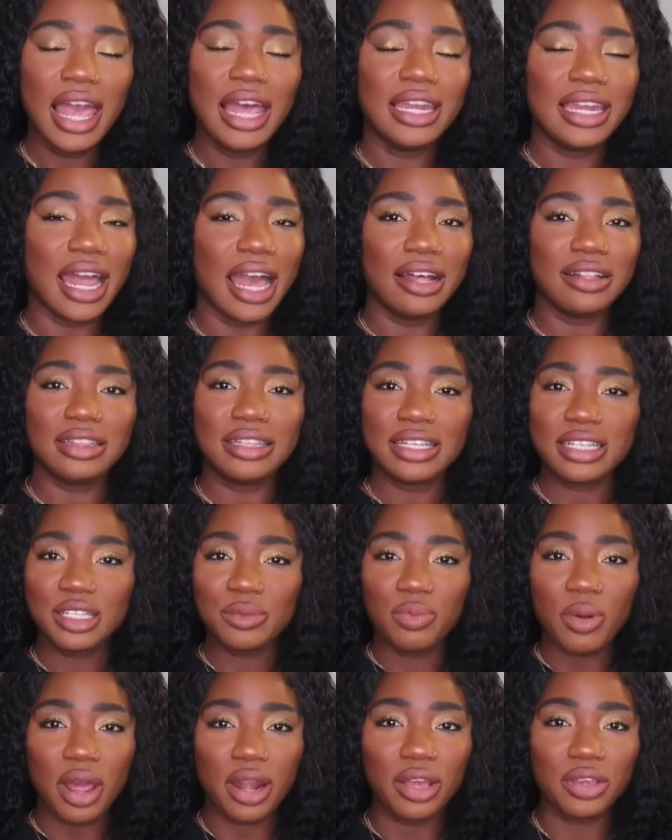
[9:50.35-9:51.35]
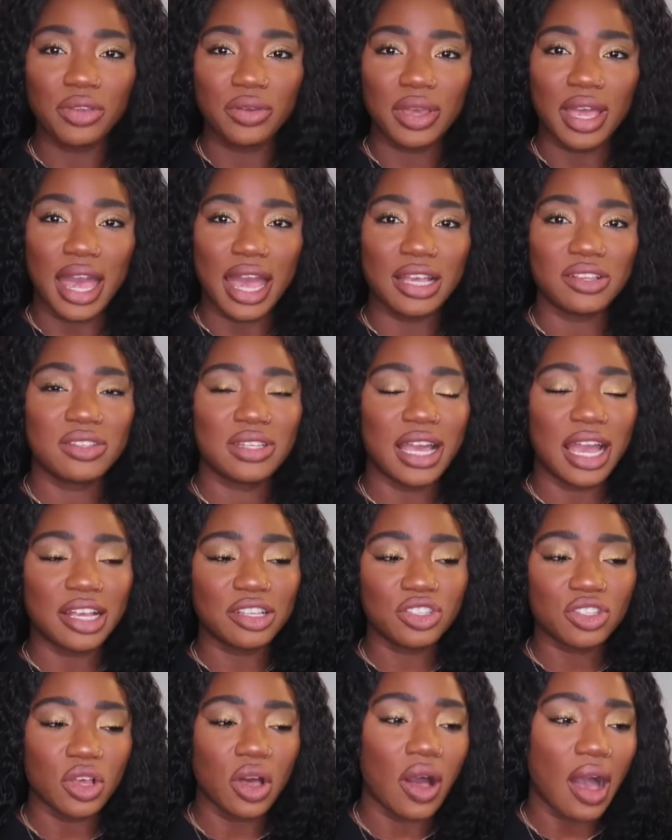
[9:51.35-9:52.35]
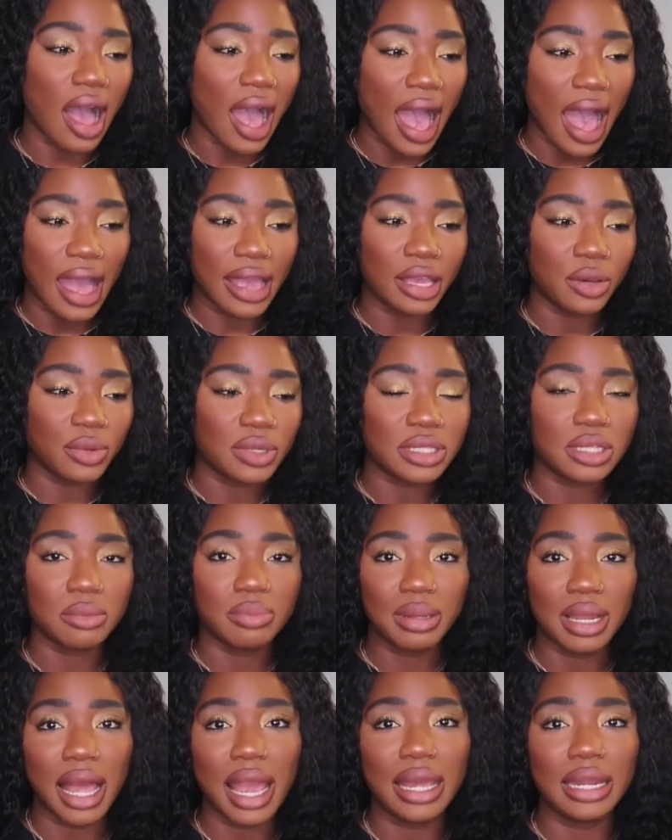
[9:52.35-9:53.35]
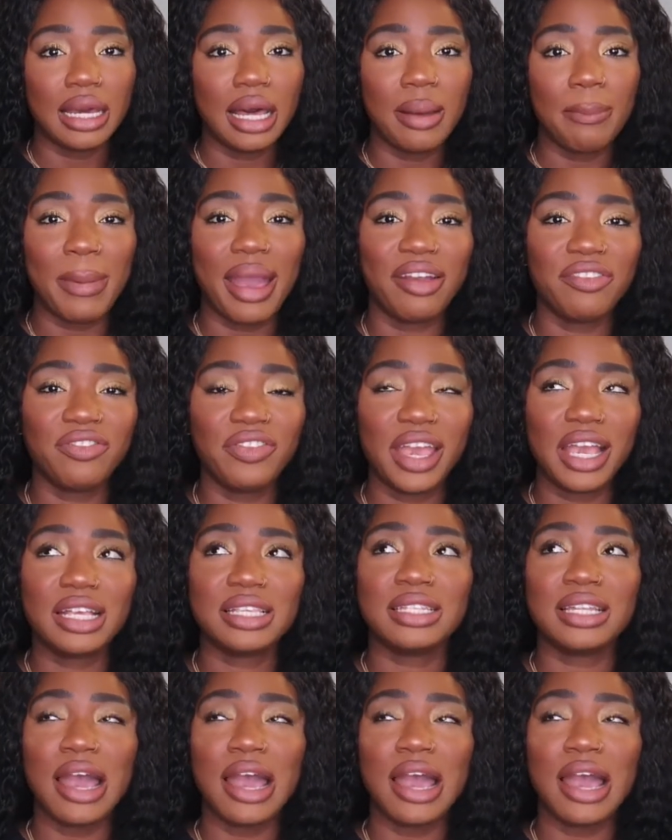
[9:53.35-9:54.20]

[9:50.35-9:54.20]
Now this product, you guys saw how it was applying on my face.